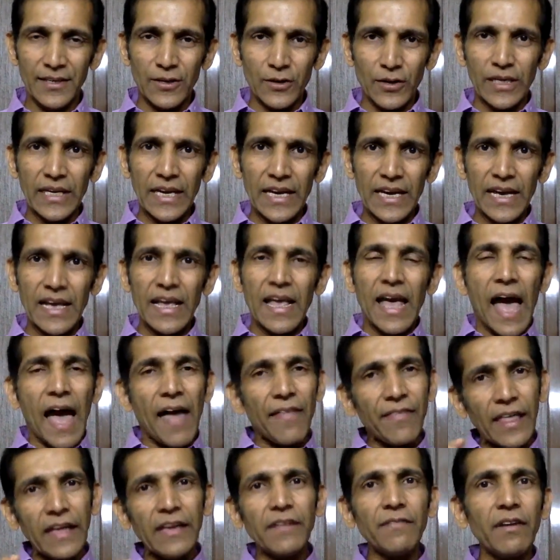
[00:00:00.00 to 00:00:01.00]
Okay,
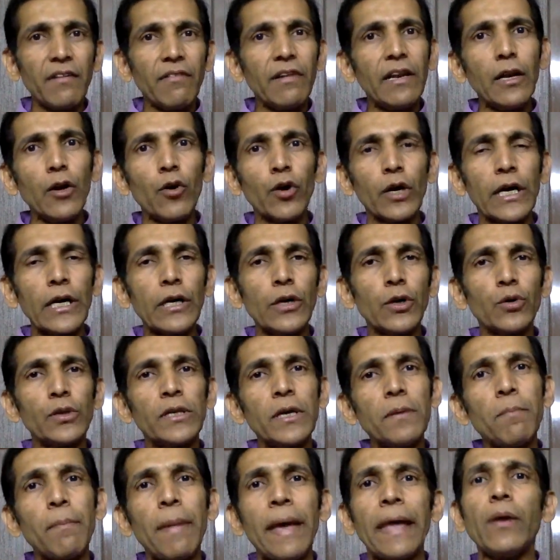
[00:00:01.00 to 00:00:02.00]
and then we will look into
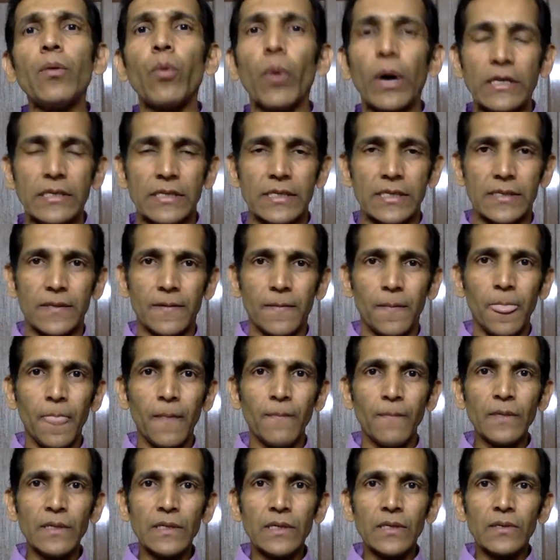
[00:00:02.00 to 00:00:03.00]
the main ones.
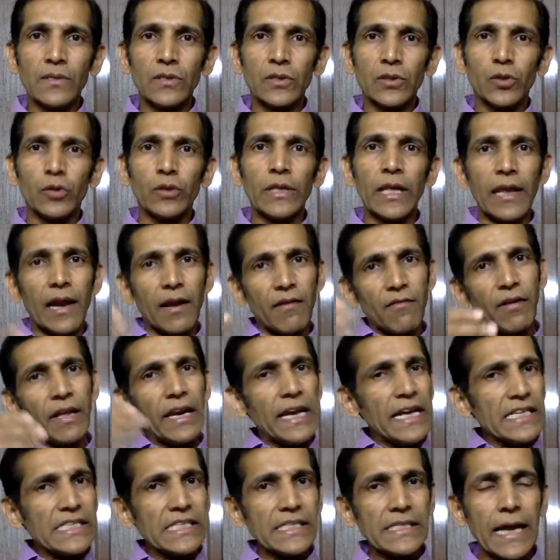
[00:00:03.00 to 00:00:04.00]
So, there are
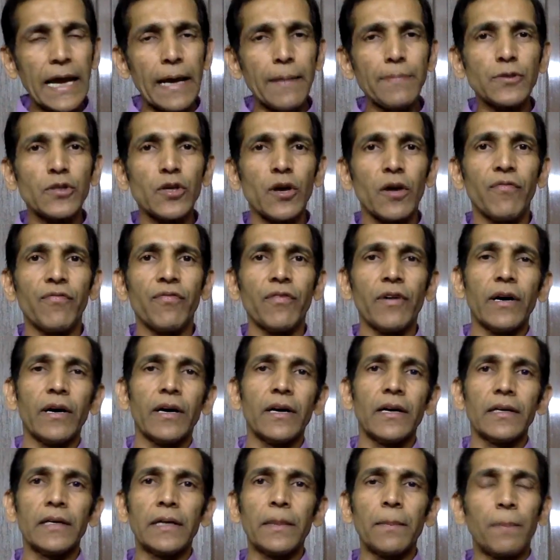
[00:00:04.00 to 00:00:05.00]
various types
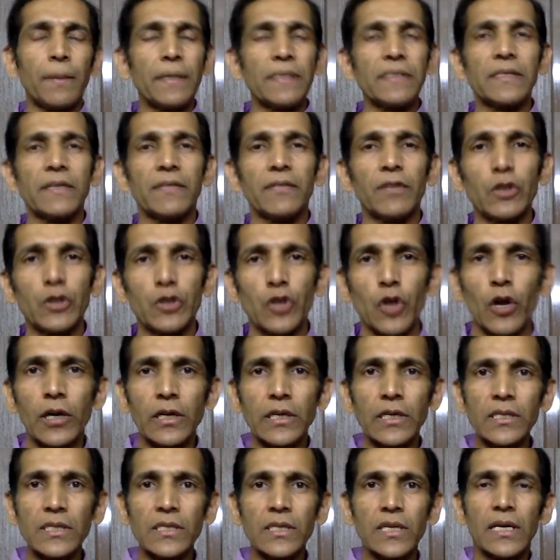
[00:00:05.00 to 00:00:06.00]
of depressive
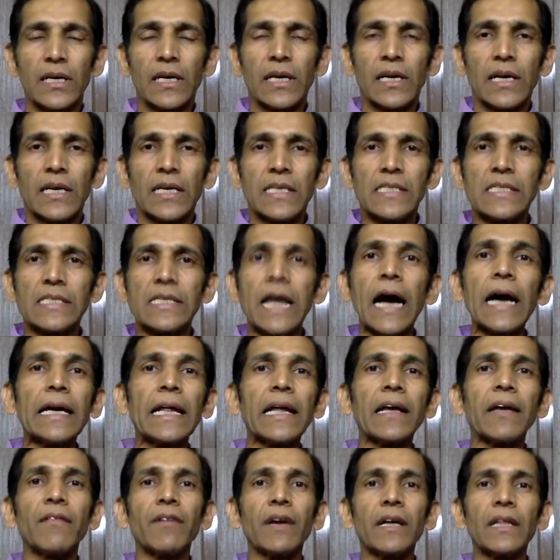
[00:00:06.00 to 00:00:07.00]
disorders,
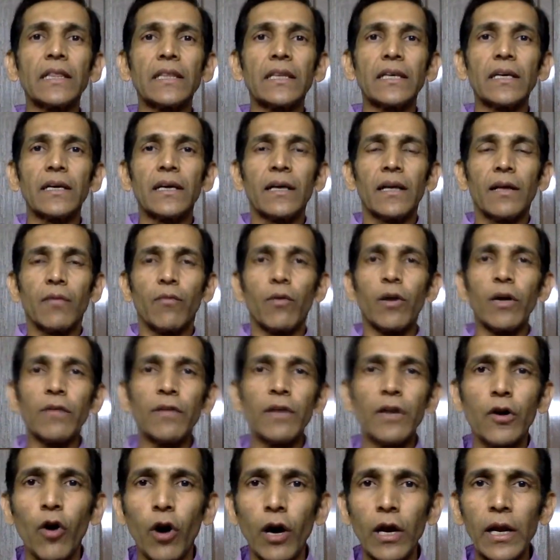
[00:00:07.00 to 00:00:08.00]
starting with what
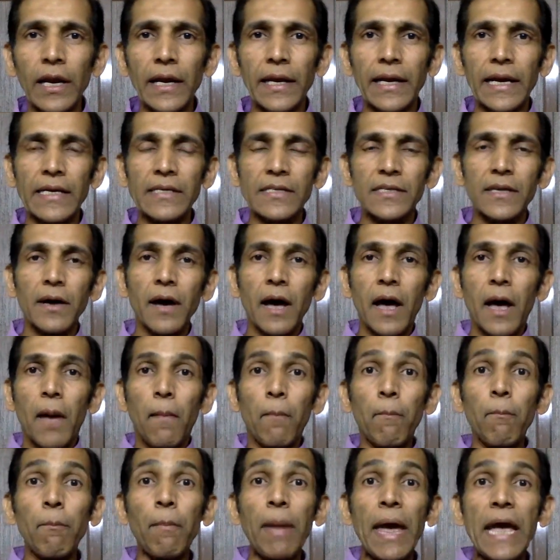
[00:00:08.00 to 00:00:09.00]
we call it as a
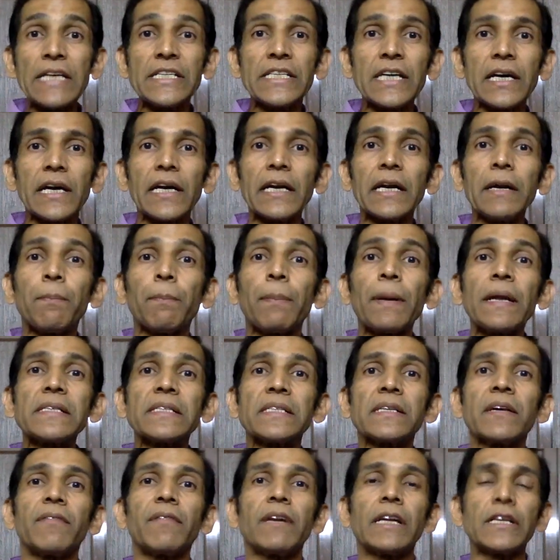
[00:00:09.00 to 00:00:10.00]
major
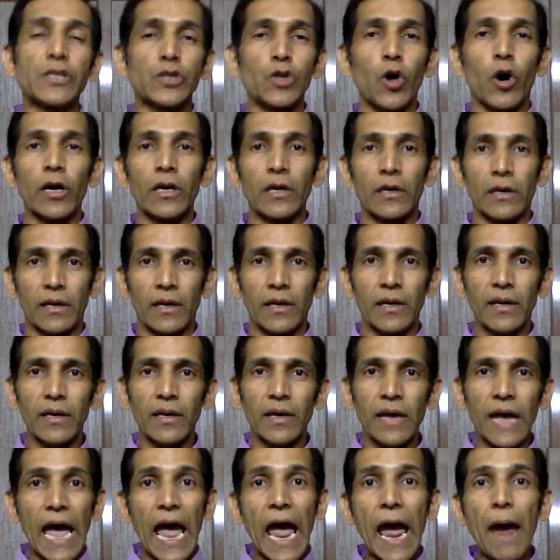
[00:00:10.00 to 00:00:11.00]
depressive disorder,
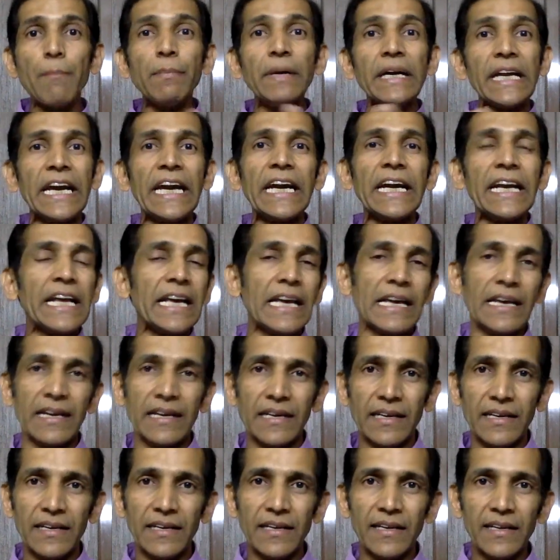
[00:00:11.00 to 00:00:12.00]
MDD.
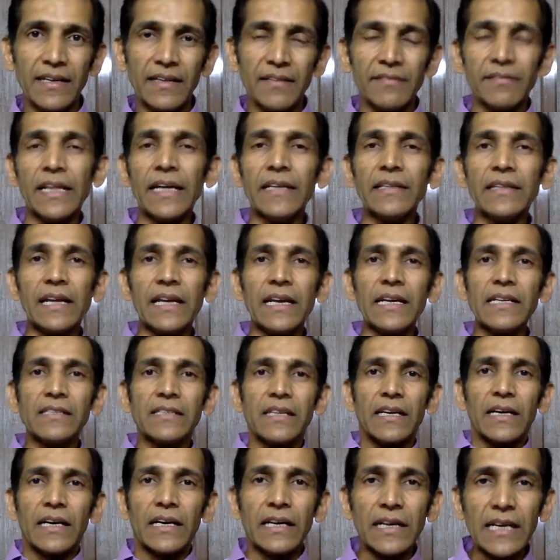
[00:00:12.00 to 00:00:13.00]
Then there
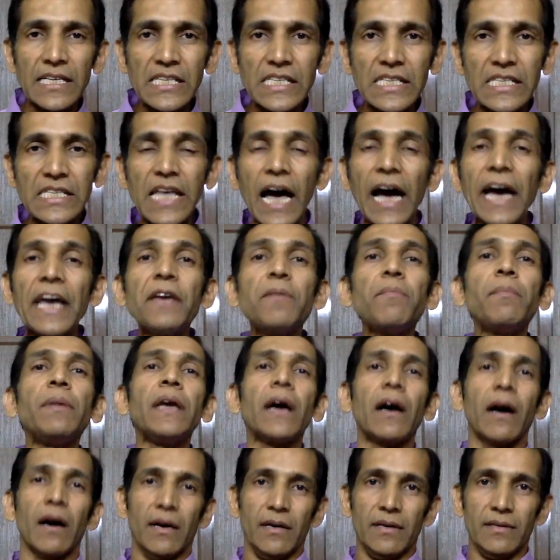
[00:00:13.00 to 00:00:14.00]
is
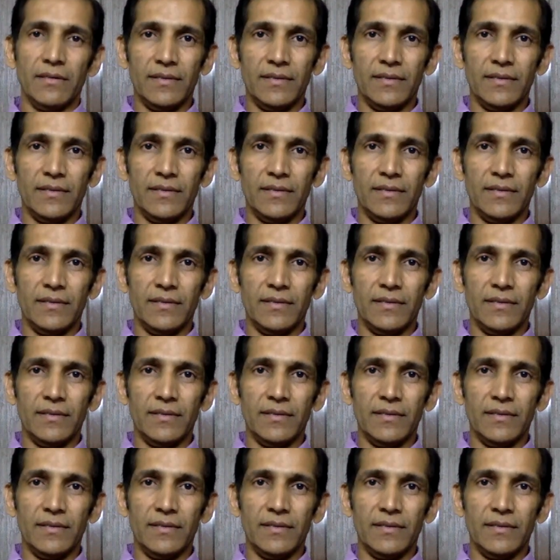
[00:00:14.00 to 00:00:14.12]
dysthymia.